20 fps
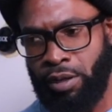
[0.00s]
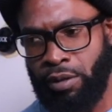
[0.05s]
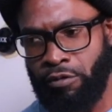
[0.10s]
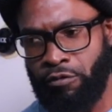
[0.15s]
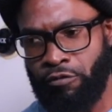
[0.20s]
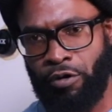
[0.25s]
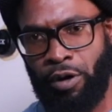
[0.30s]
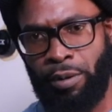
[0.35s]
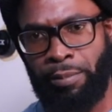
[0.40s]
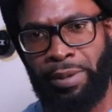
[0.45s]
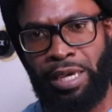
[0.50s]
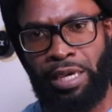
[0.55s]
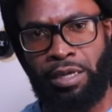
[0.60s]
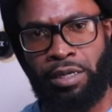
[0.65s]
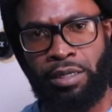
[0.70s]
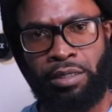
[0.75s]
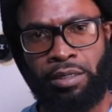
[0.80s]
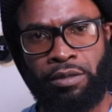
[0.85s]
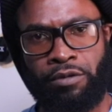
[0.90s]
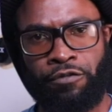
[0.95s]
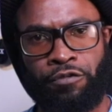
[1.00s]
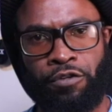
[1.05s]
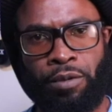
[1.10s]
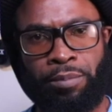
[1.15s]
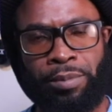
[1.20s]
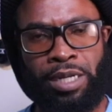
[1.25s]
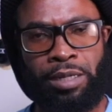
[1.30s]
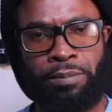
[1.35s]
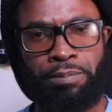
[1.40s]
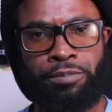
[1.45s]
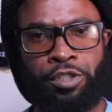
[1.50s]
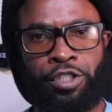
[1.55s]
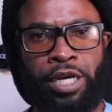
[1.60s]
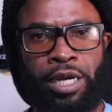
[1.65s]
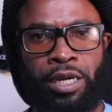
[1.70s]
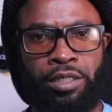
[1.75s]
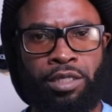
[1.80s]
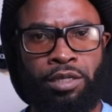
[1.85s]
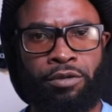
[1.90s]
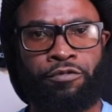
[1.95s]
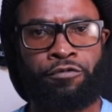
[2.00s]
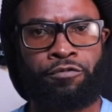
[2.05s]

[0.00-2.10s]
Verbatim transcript: from a from an objective